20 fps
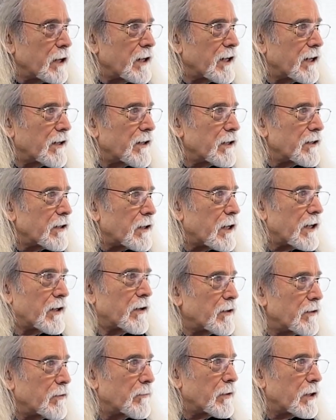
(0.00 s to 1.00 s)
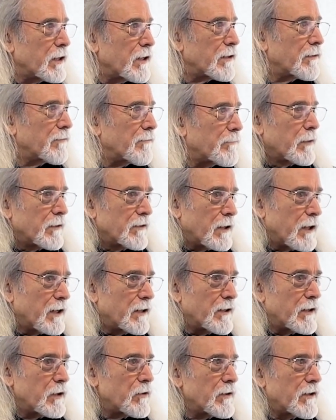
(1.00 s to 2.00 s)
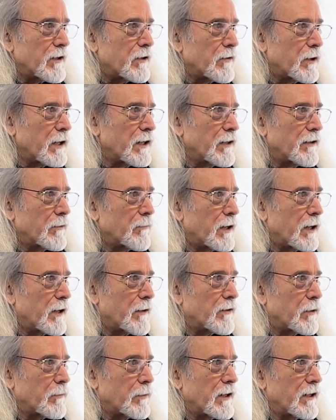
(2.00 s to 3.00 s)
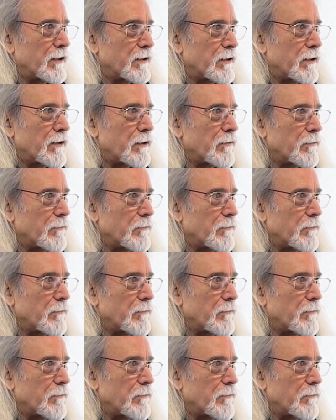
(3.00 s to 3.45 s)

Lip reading: hand here that I couldn't play. I still wasn't ready to pick up the bass.